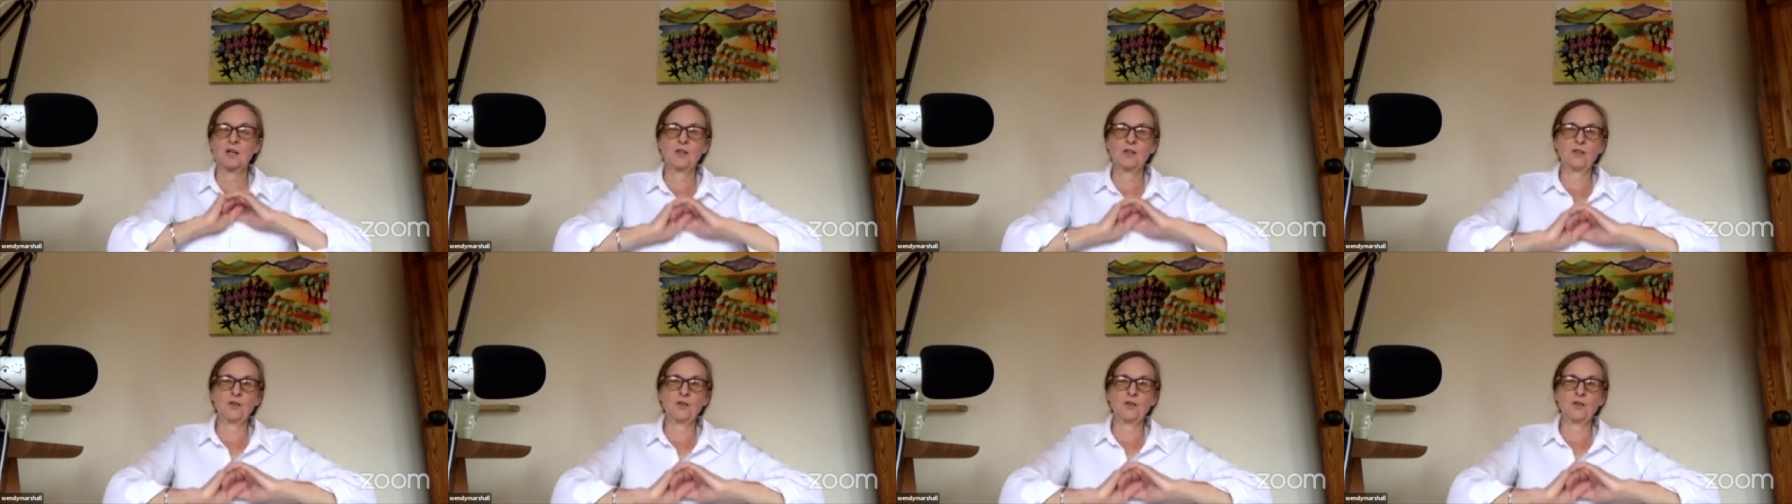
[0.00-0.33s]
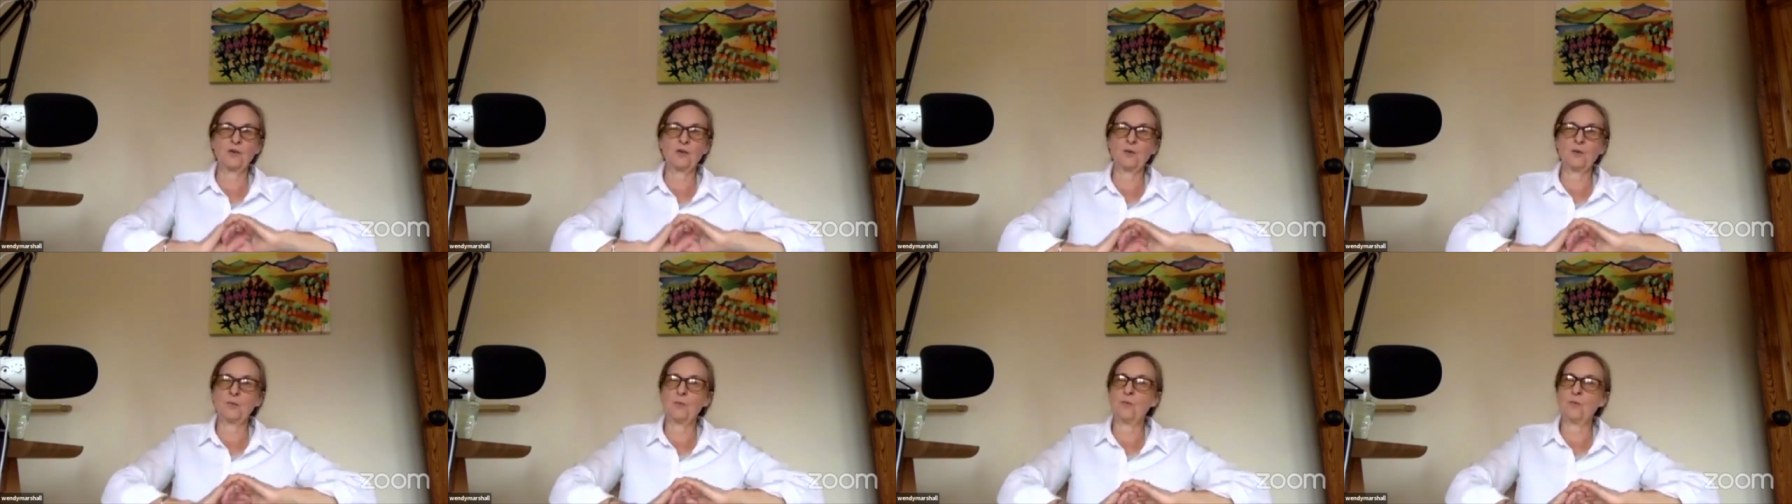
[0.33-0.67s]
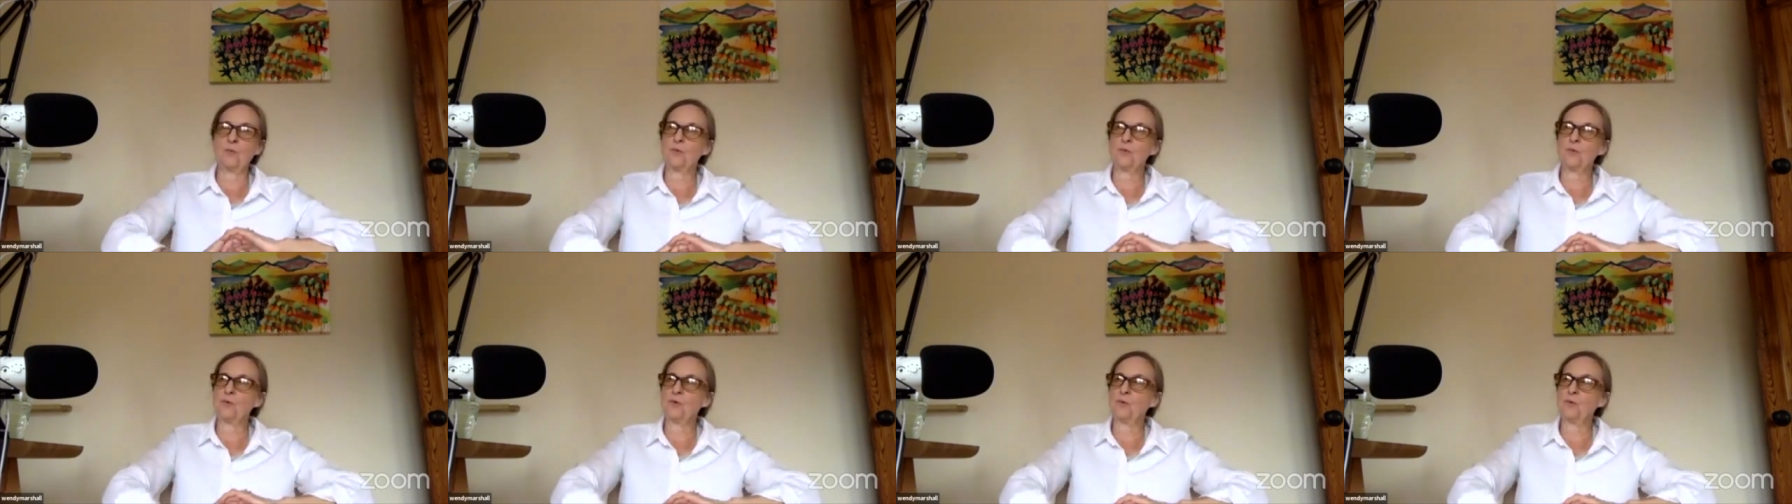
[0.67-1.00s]
that you
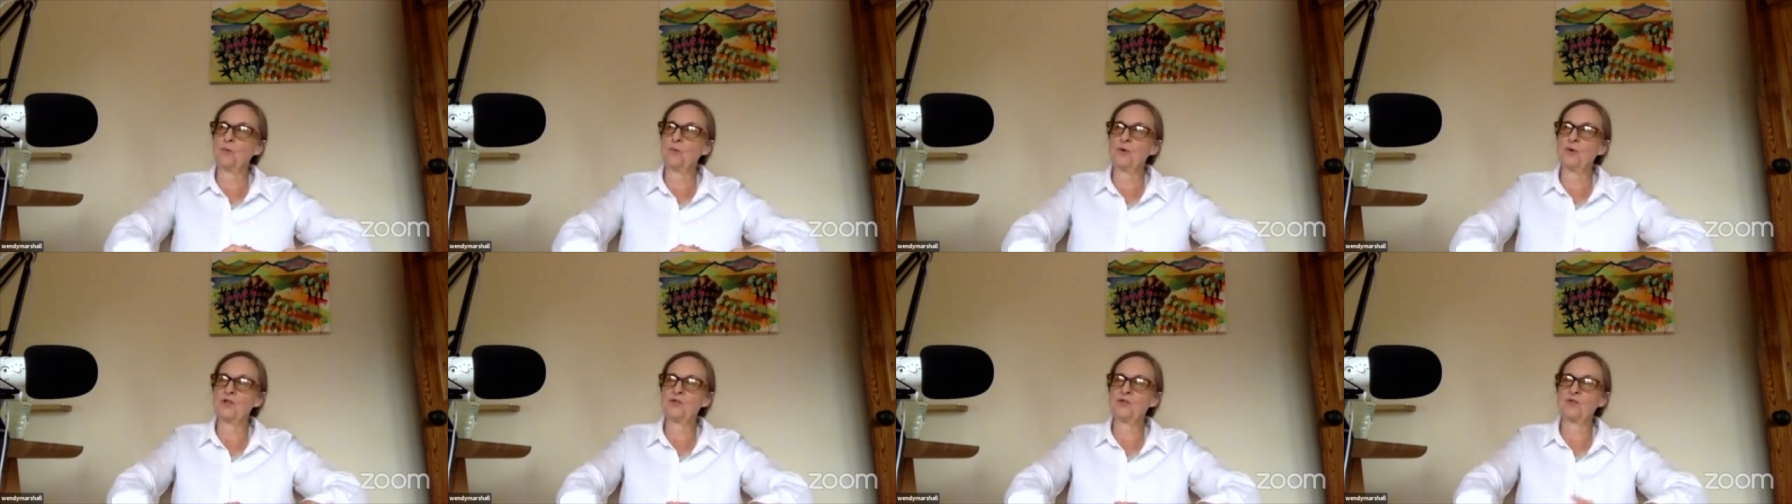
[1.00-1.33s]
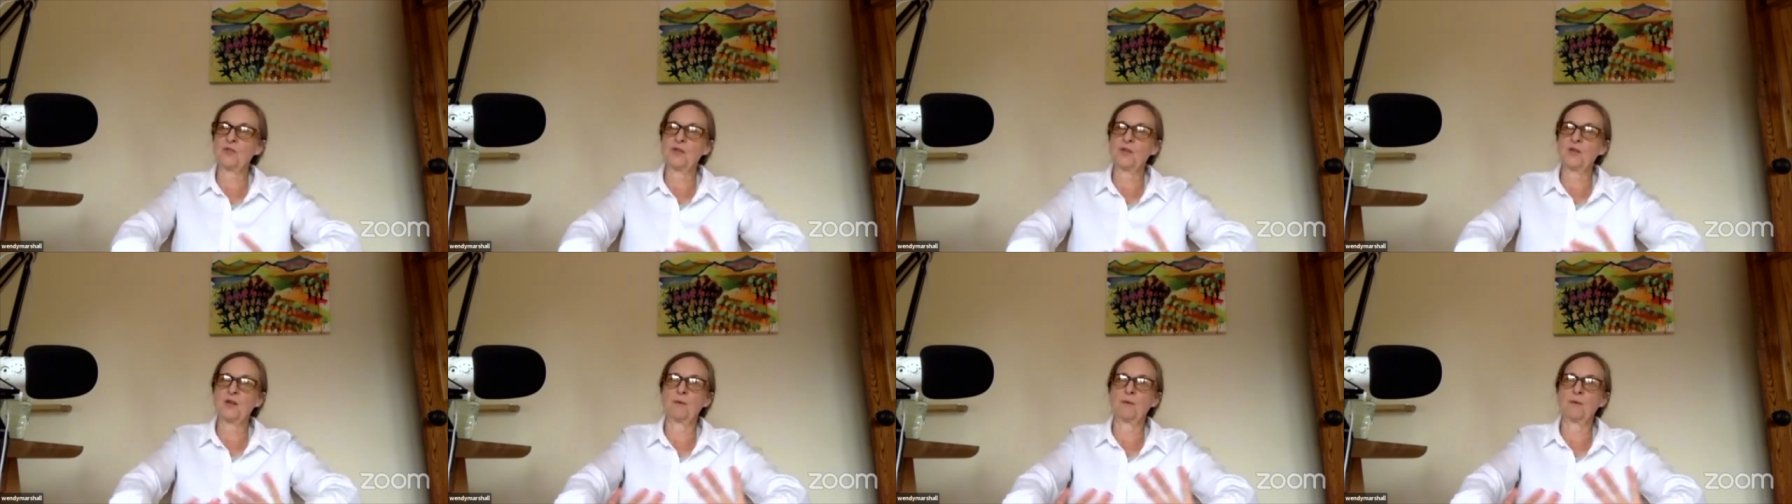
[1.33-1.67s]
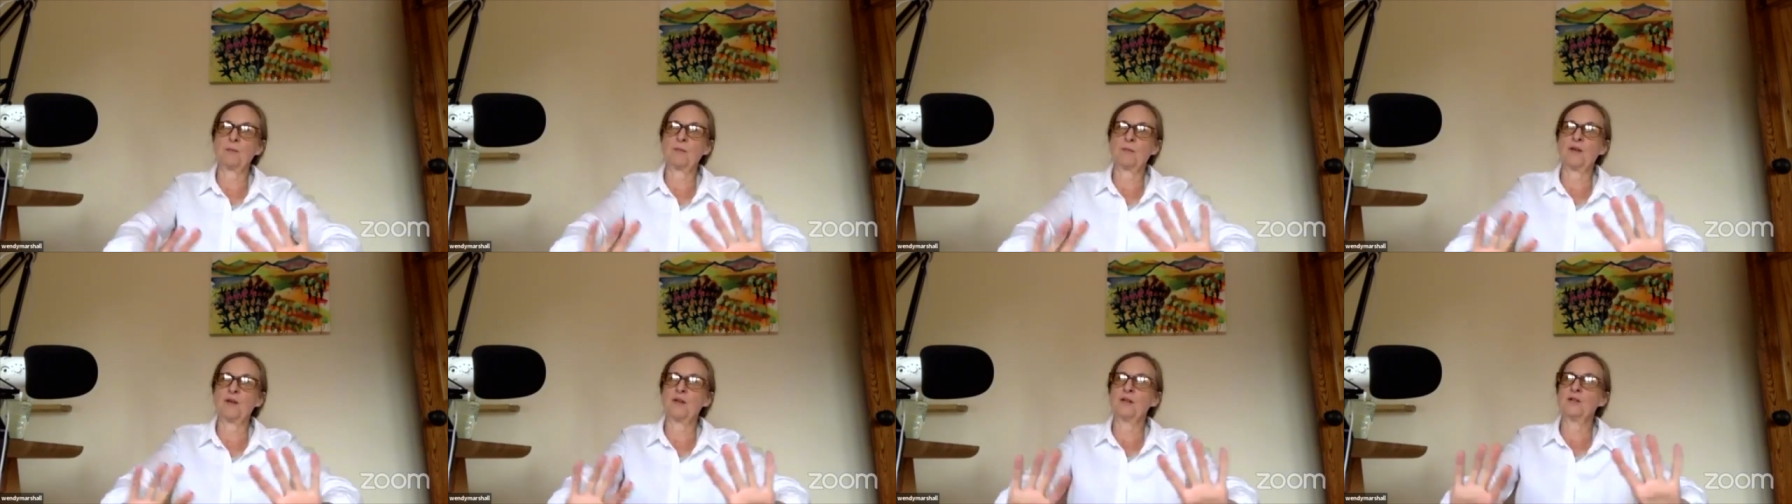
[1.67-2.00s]
wish for them
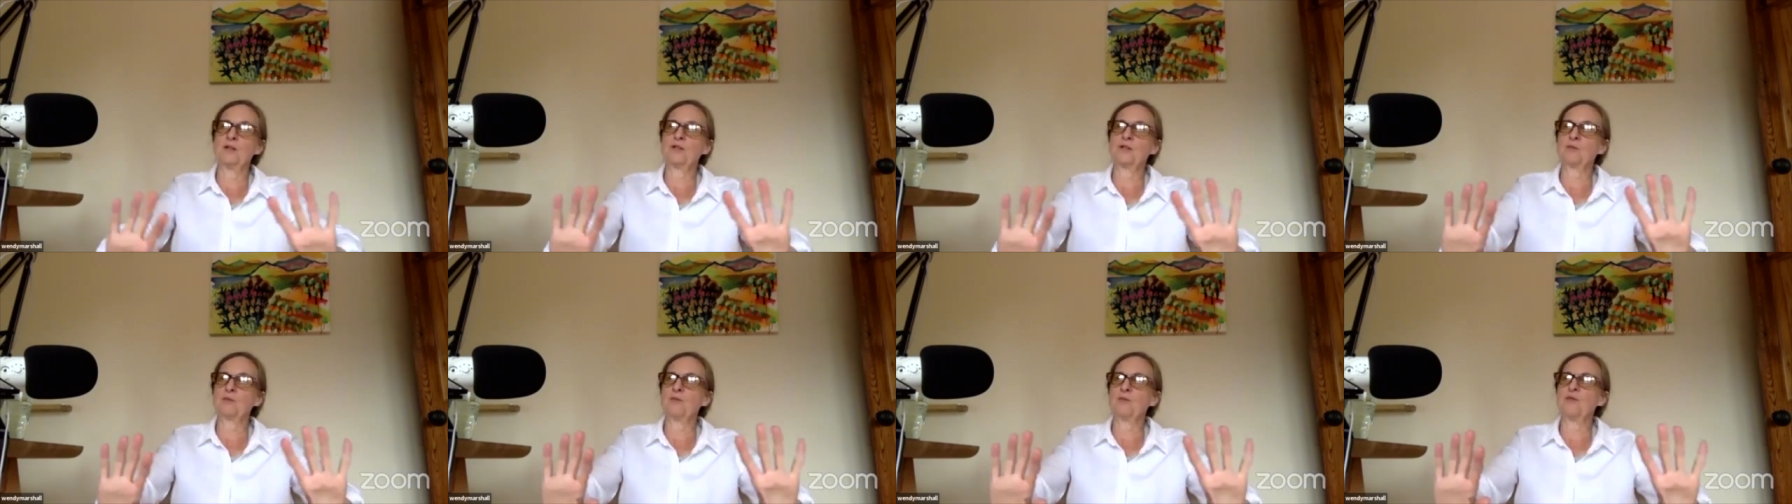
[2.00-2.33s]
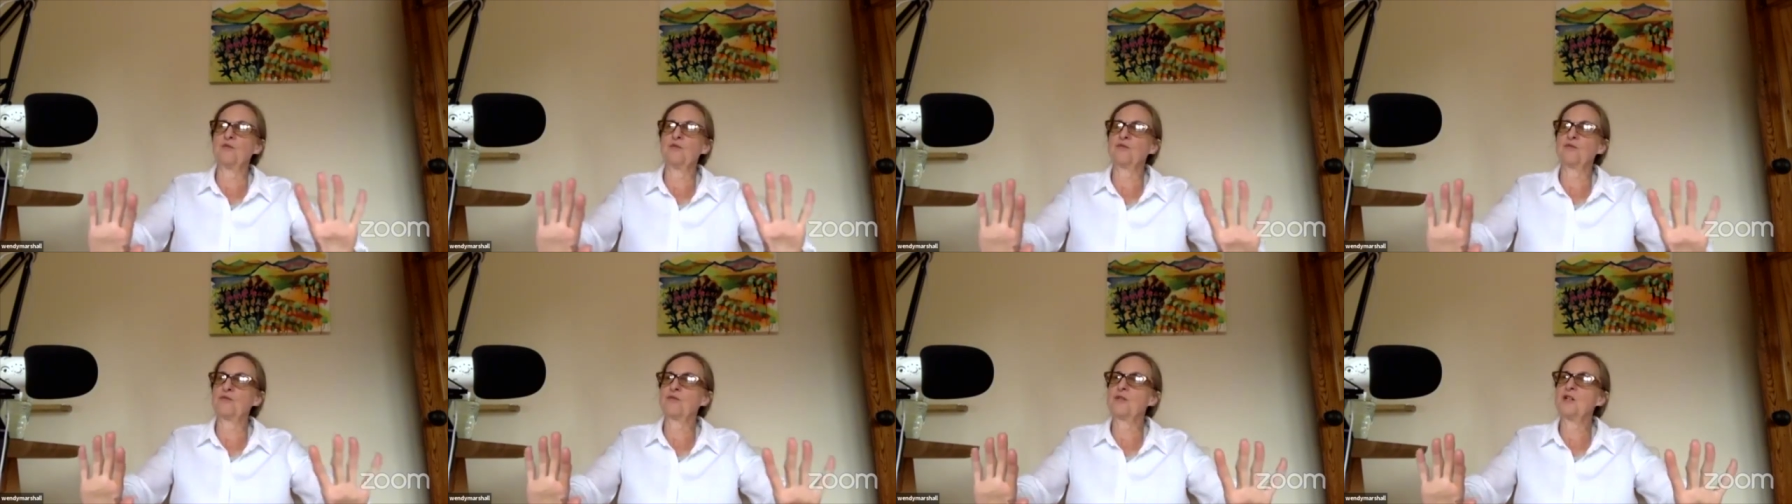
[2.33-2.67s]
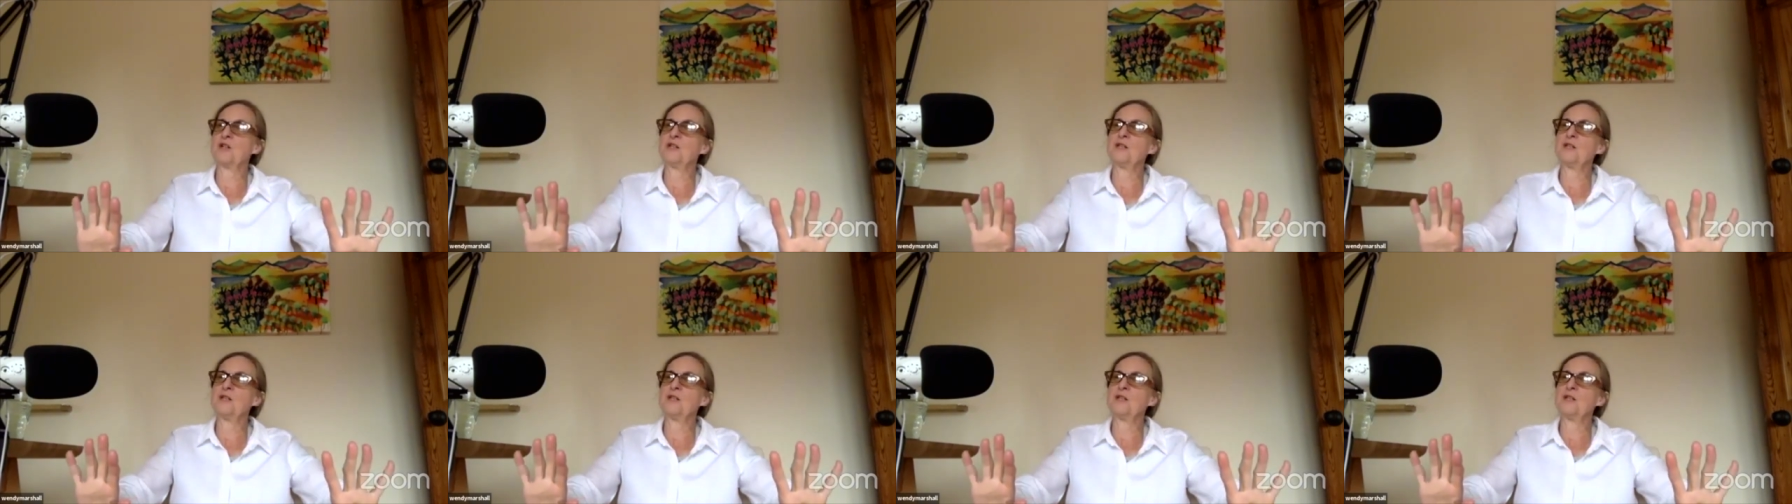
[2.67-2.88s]
to be free,